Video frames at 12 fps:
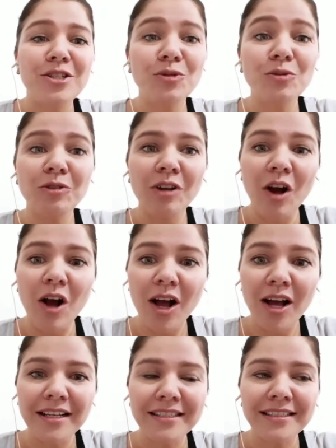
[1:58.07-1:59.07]
Do
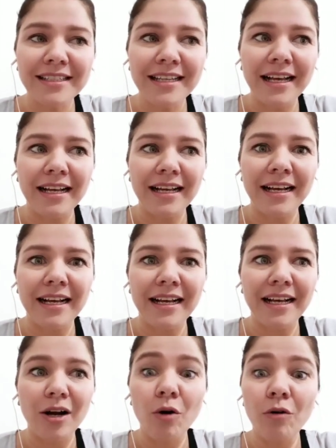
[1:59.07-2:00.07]
not
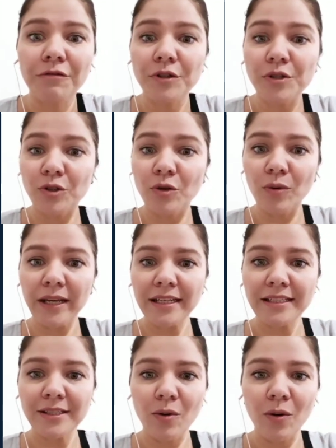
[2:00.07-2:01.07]
overdo
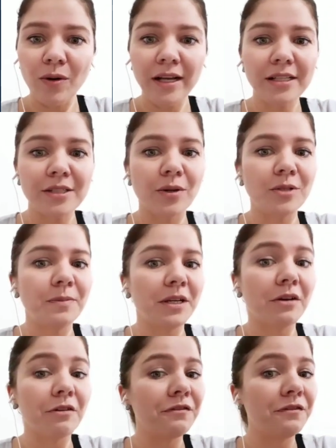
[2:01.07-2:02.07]
it, or it's going to be
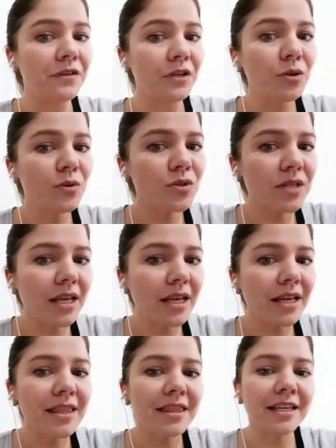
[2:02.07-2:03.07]
confusing. The